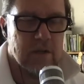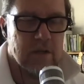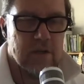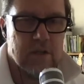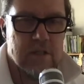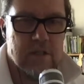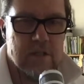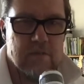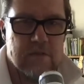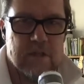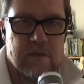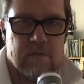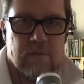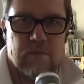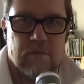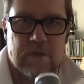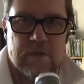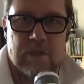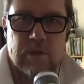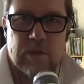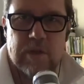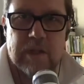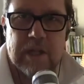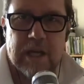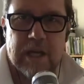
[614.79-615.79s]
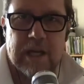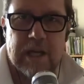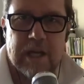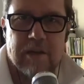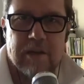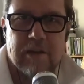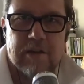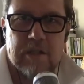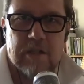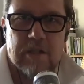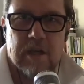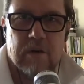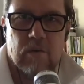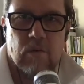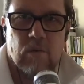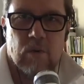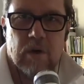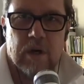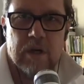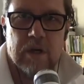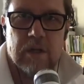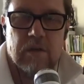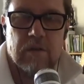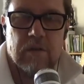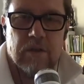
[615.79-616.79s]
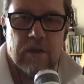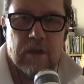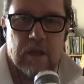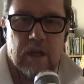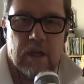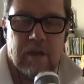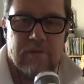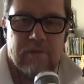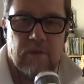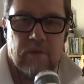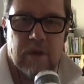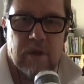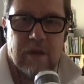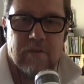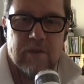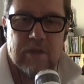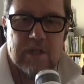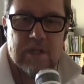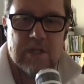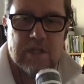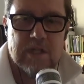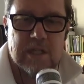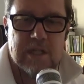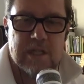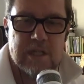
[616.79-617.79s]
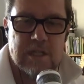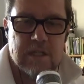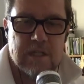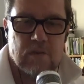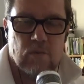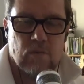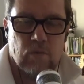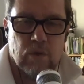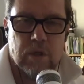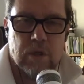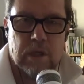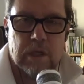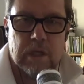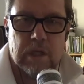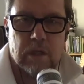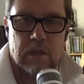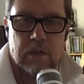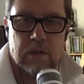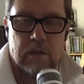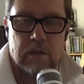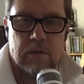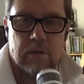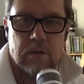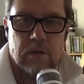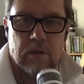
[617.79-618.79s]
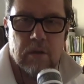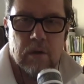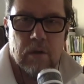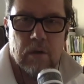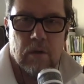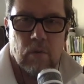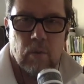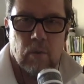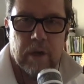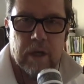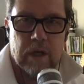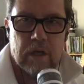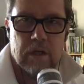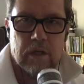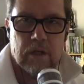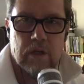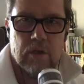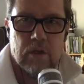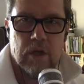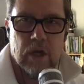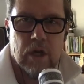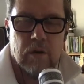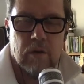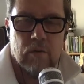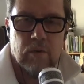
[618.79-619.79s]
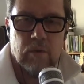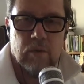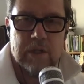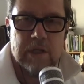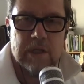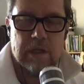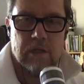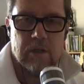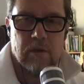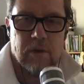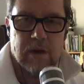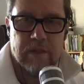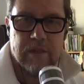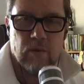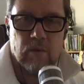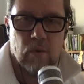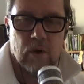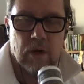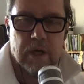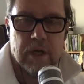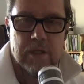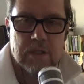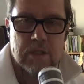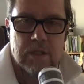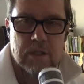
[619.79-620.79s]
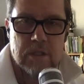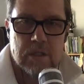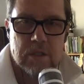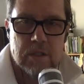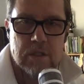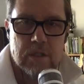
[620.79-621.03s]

Because if someone's doing that here, it's like, why do you think if you have a disease, it wouldn't kill you when you know it would kill you otherwise?